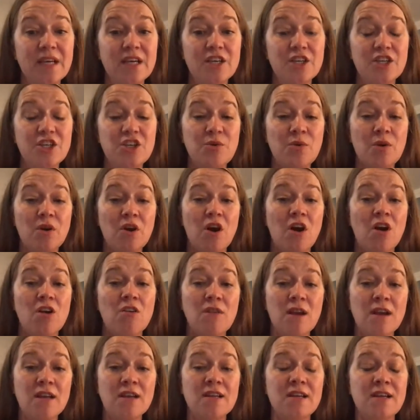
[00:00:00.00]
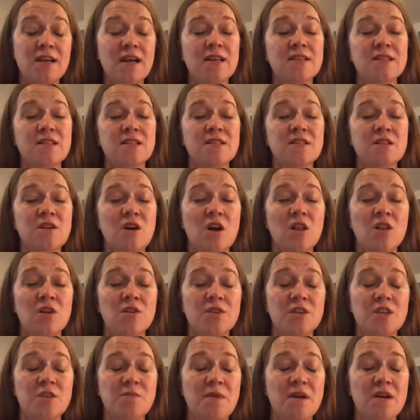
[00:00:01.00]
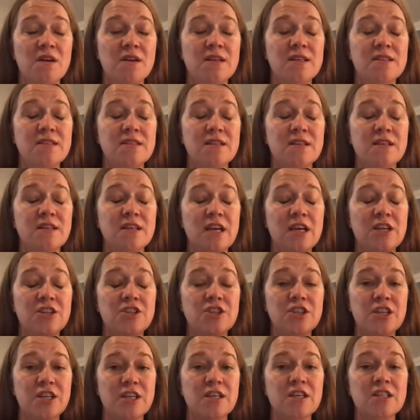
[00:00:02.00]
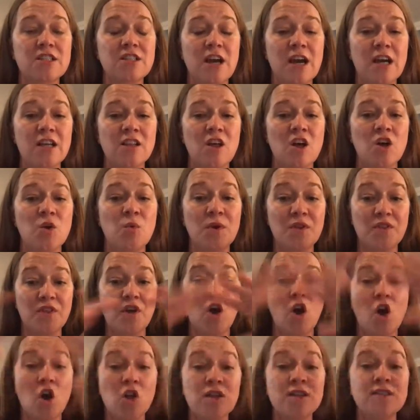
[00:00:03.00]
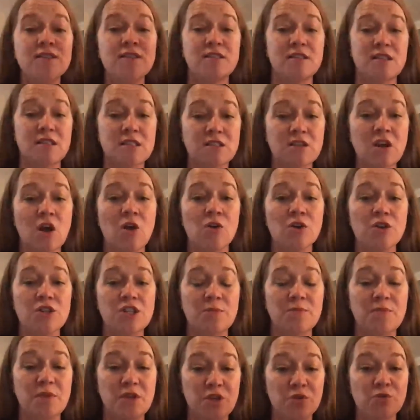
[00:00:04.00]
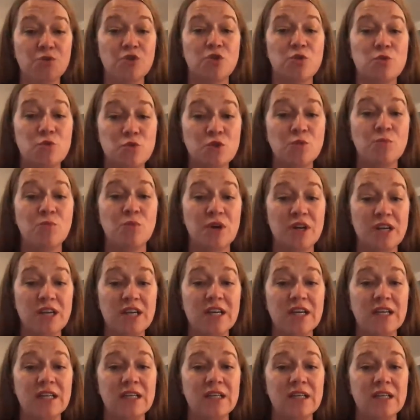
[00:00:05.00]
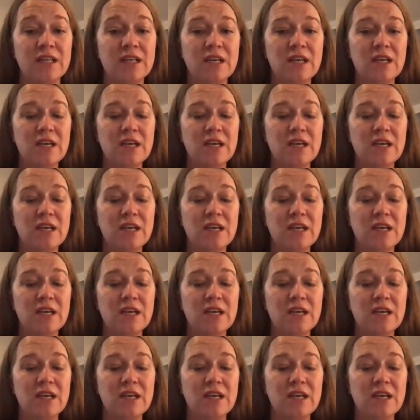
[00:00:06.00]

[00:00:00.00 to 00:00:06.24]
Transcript: You are already, as a scholar in the humanities, engaging in a dialogue with all existing scholarship that you choose to bring in.